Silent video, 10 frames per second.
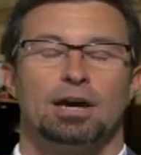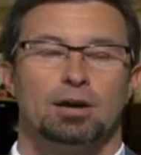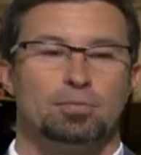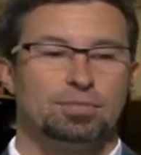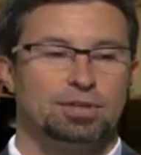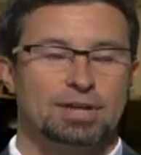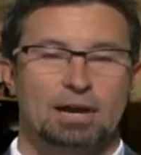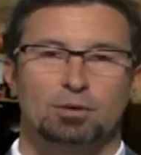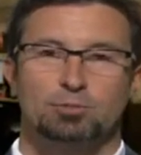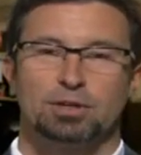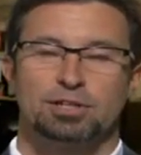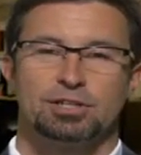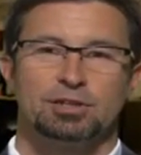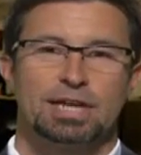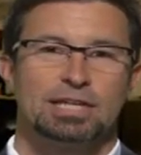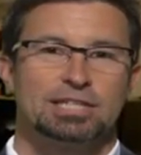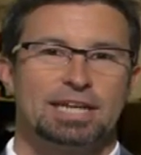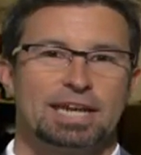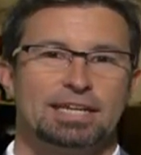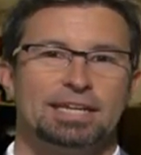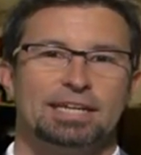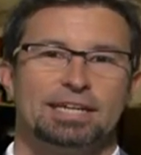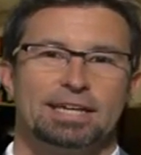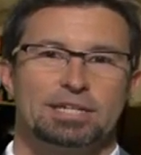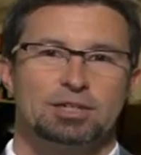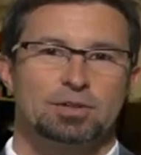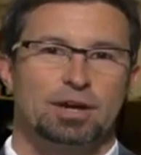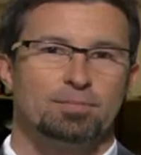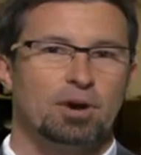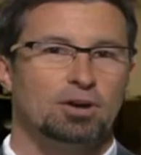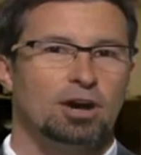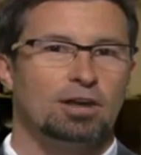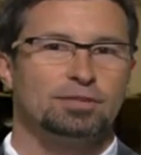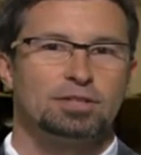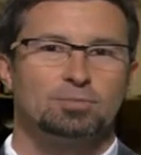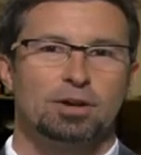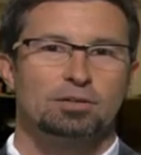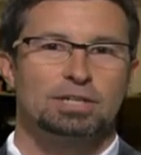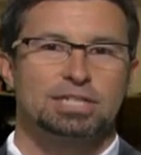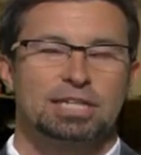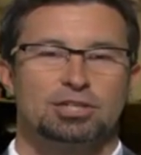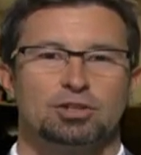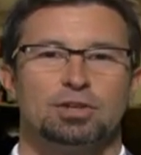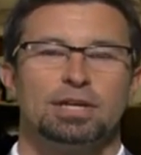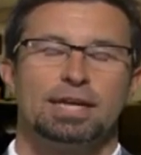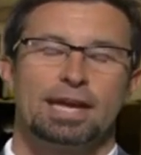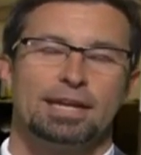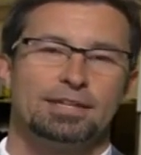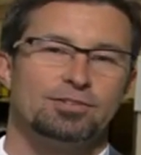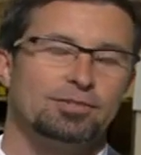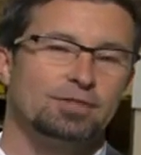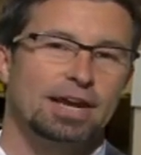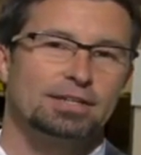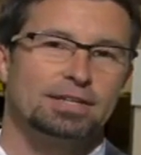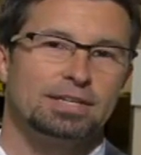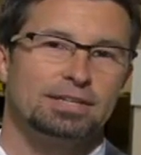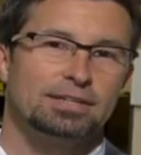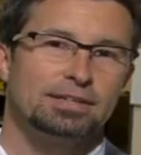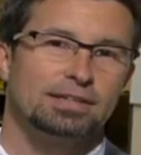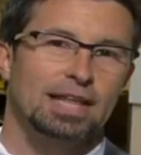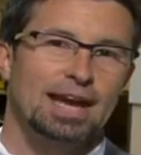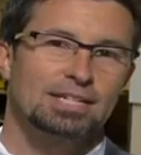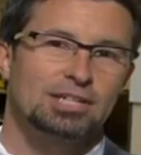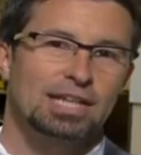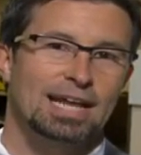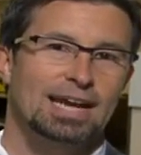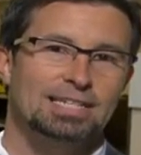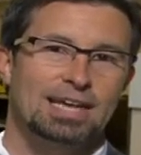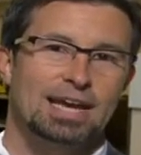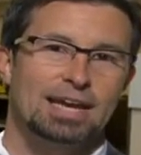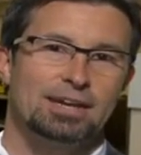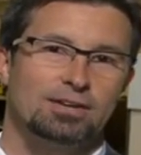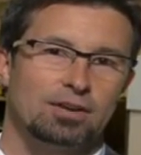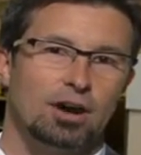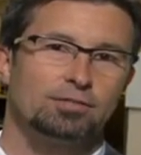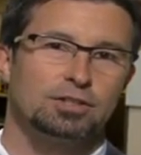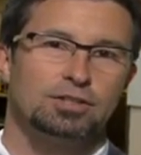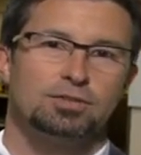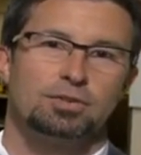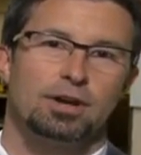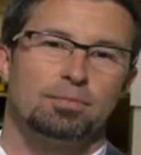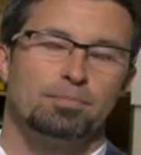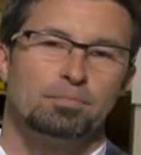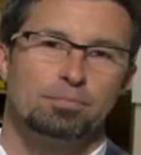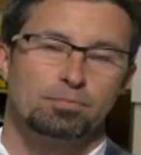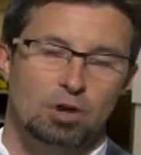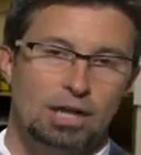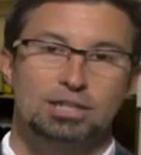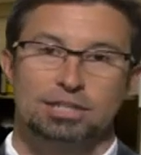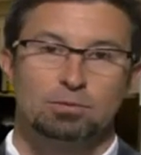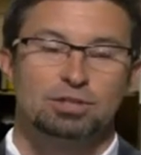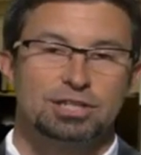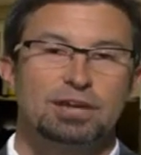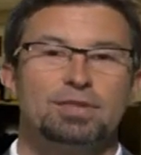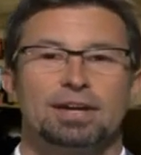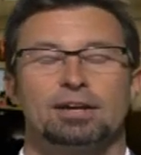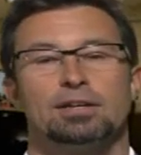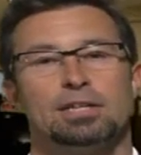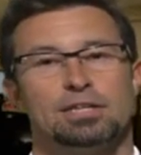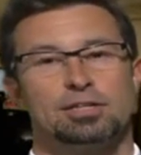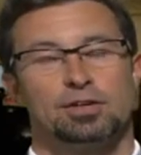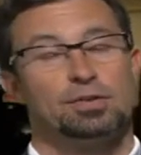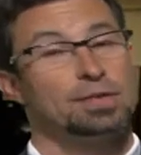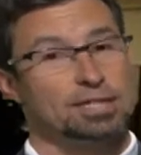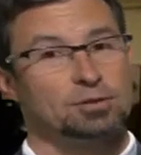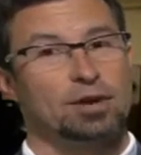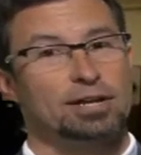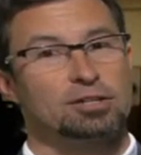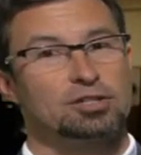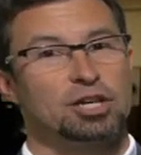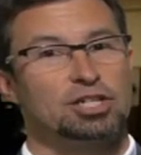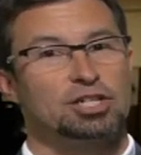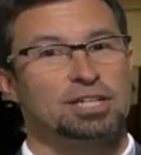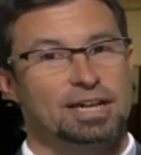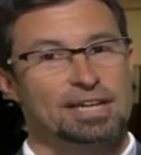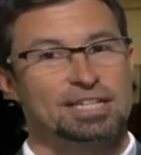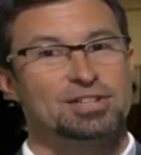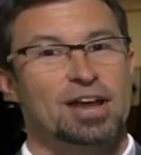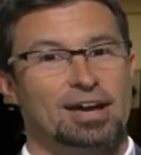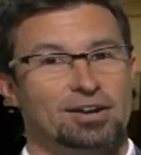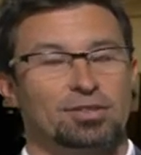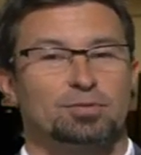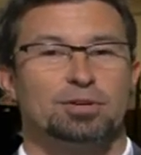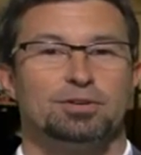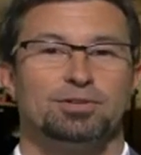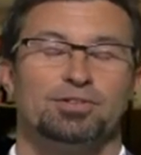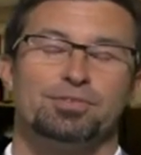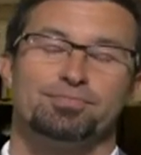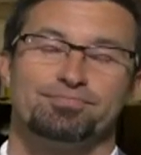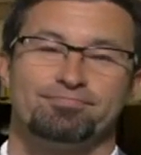Um, the tower was built in 2008. It's uh, part office, part residential, and it's in fact the last Class A office um, project that was done there. So that's great construction, and it's not on the roads.